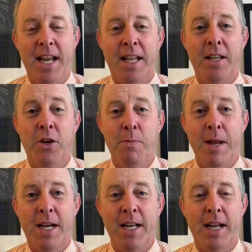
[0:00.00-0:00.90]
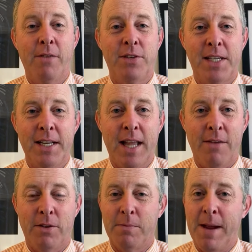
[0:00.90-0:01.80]
and the humidity of sea
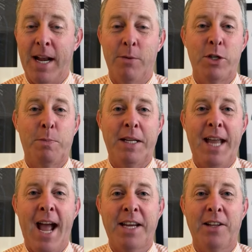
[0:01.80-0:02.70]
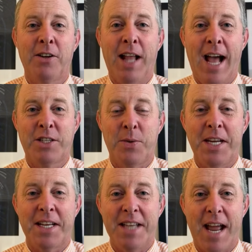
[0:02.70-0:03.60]
level, man. Mm. It was mm. spectacular last week
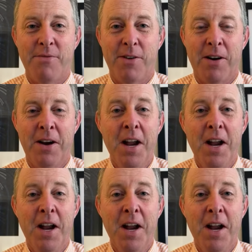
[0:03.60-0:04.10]
in Denver.